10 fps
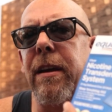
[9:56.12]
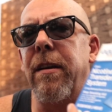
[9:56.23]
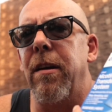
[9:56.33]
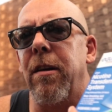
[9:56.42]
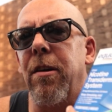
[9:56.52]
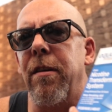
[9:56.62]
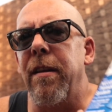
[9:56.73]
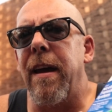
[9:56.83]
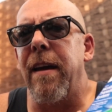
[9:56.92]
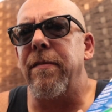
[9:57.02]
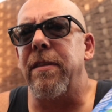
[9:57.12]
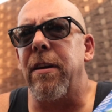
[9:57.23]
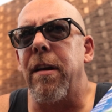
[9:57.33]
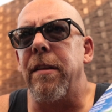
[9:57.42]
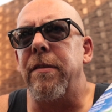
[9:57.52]
like a carton and a half
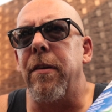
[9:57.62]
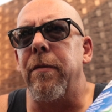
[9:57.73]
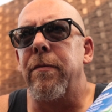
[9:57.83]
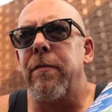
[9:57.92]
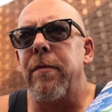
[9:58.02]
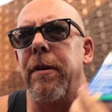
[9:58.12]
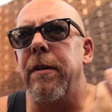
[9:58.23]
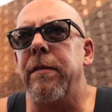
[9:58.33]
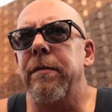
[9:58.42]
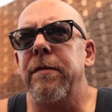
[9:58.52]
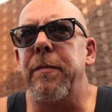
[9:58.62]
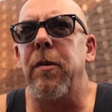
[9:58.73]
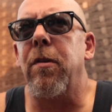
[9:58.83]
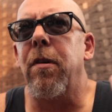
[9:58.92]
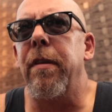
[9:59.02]
cigarettes, so we're going to
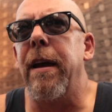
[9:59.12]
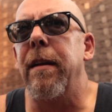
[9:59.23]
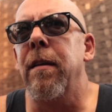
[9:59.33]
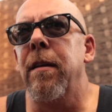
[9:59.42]
smoke all that,